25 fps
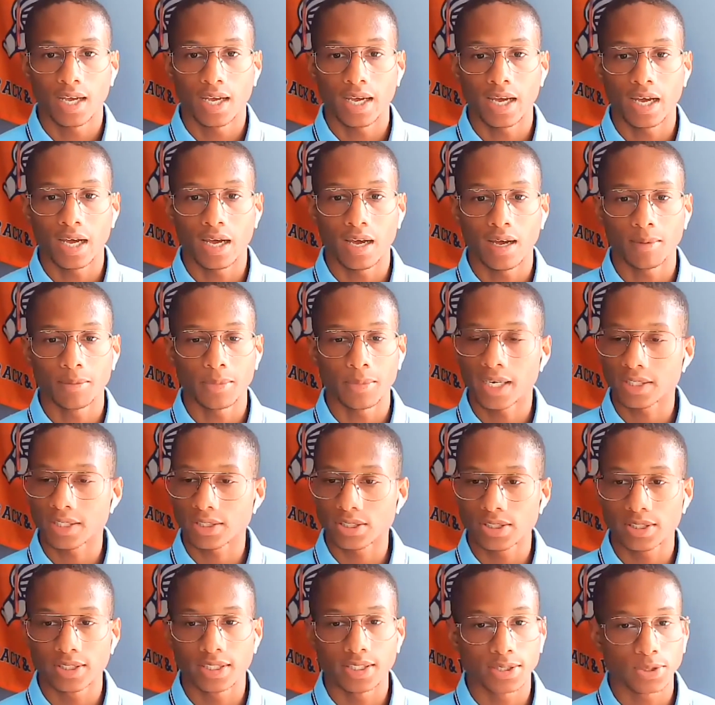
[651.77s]

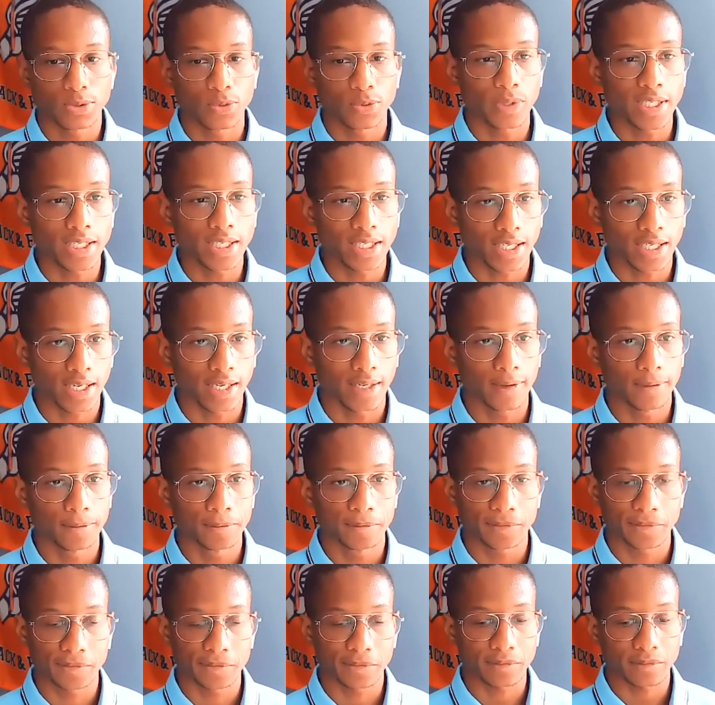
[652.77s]
Actually, this weekend
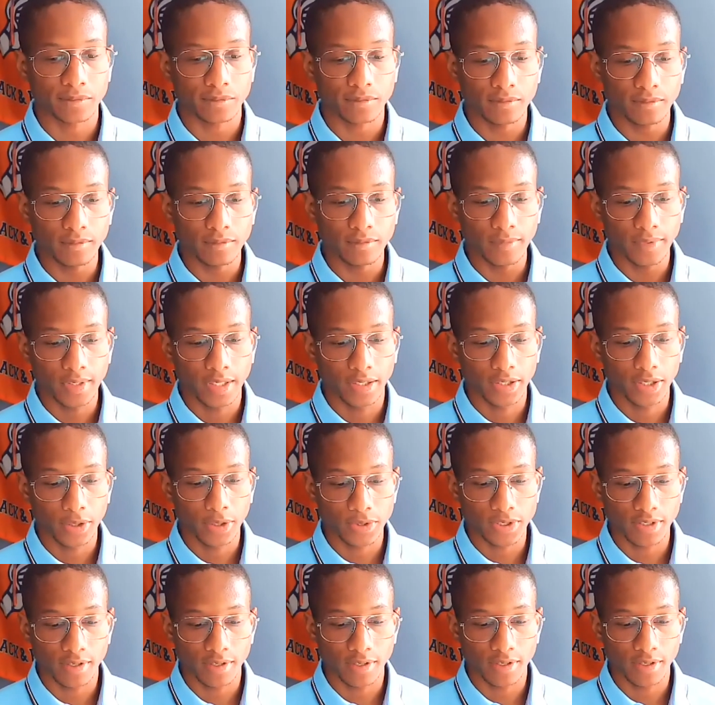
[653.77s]
there
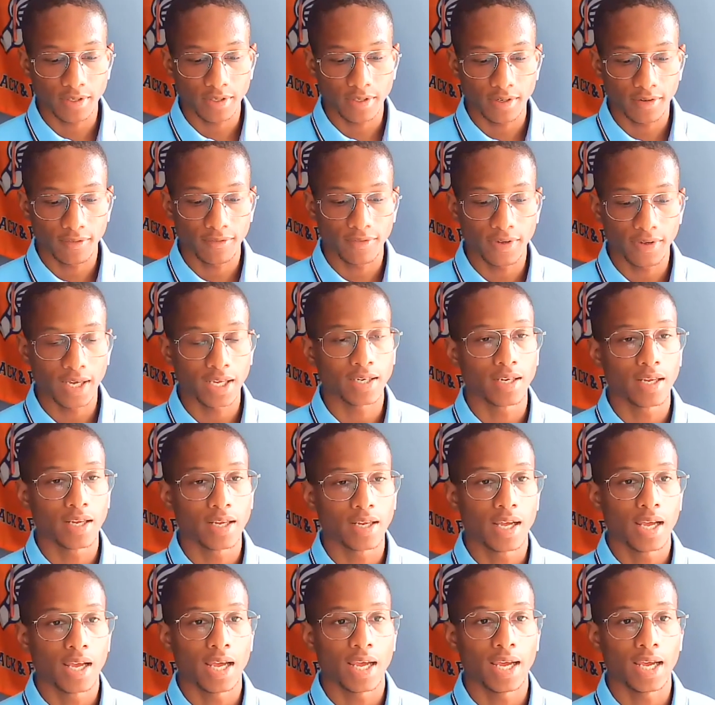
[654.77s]
was an event,
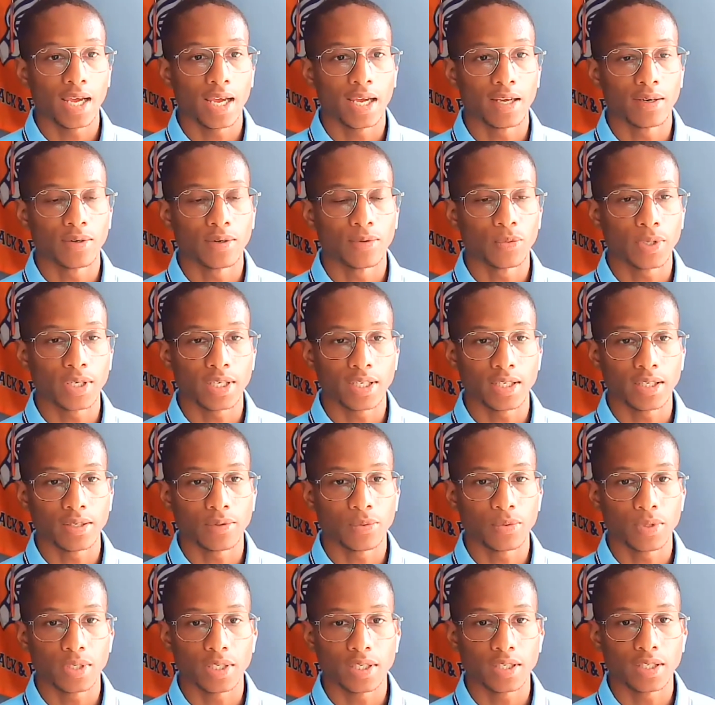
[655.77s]
and
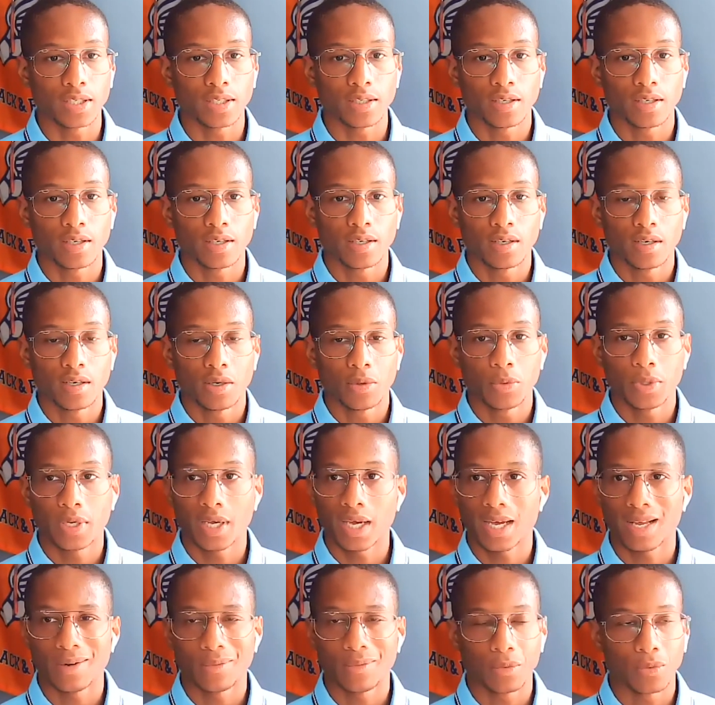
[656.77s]
we
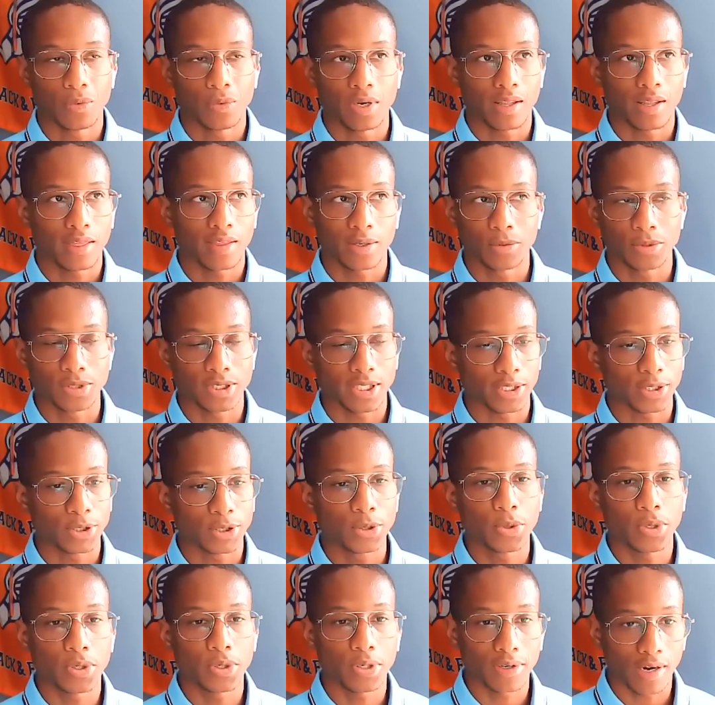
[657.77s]
we had what I think was like
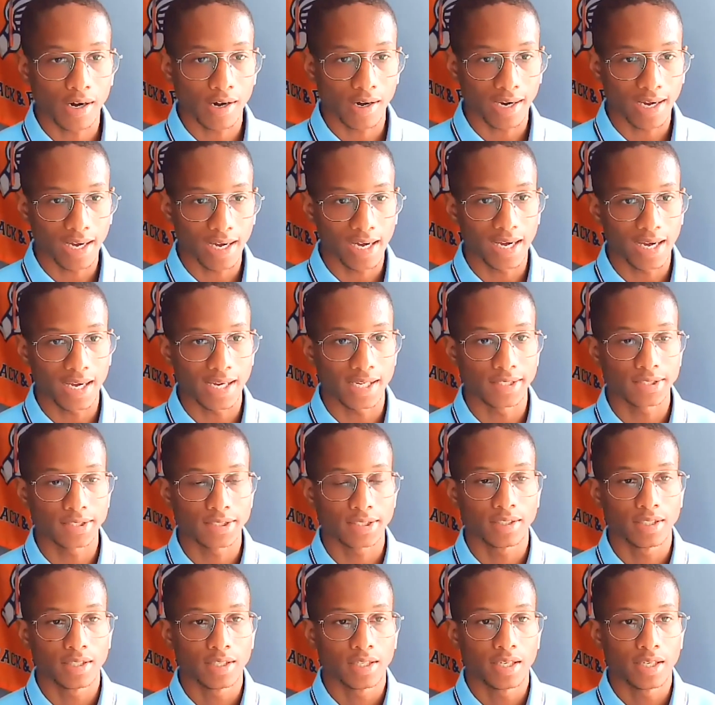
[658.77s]
200 of our guys.